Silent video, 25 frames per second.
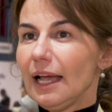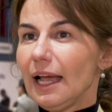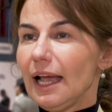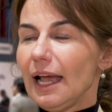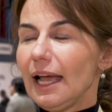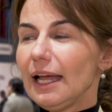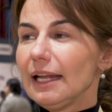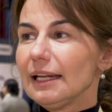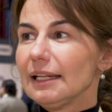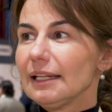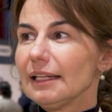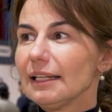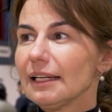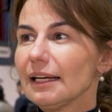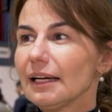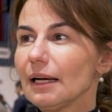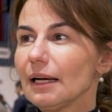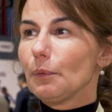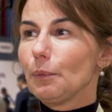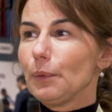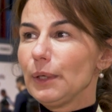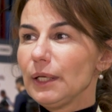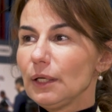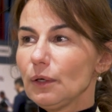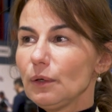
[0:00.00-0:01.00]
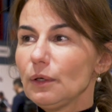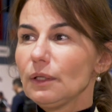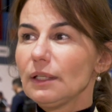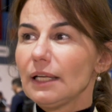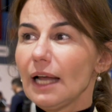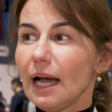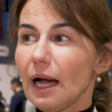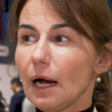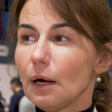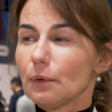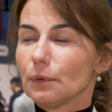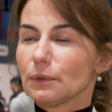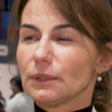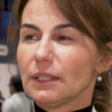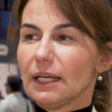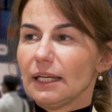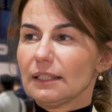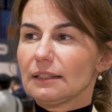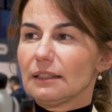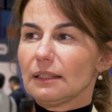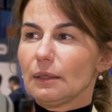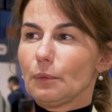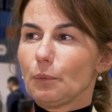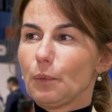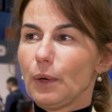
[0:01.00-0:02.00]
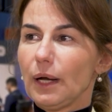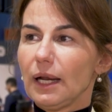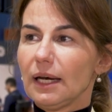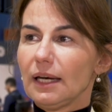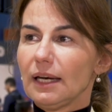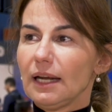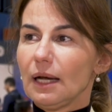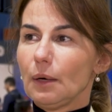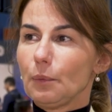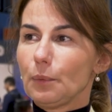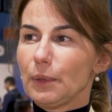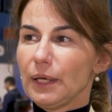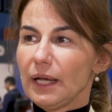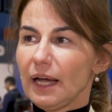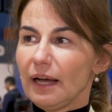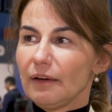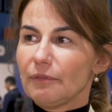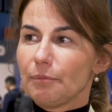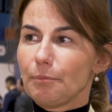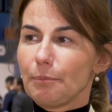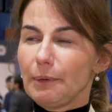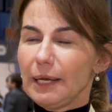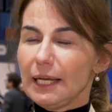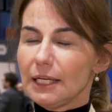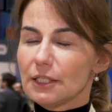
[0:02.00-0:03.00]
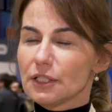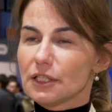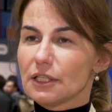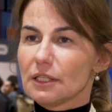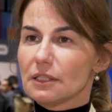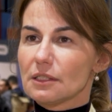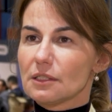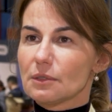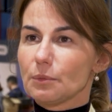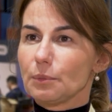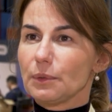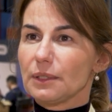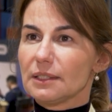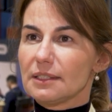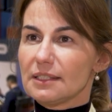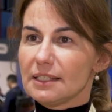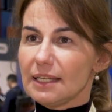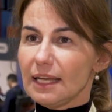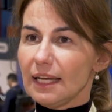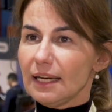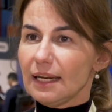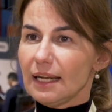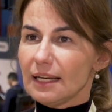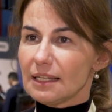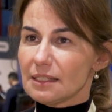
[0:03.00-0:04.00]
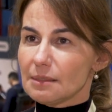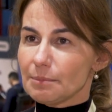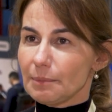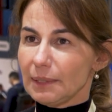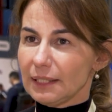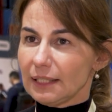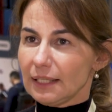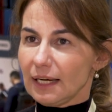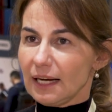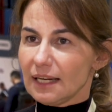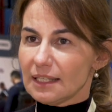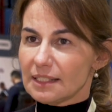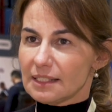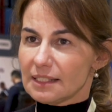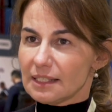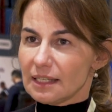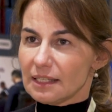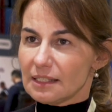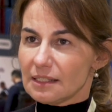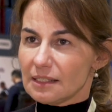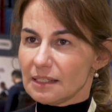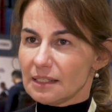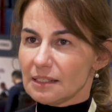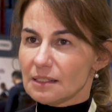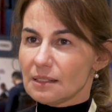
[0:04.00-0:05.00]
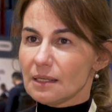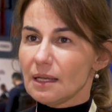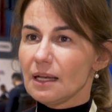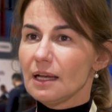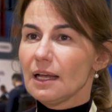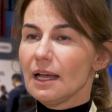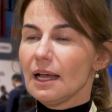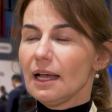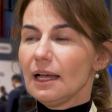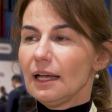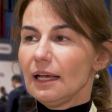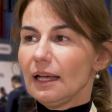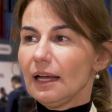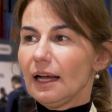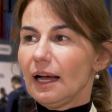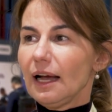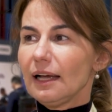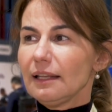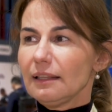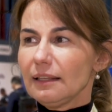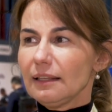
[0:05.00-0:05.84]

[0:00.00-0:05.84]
And we know now that when we have patients with CNS metastasis, I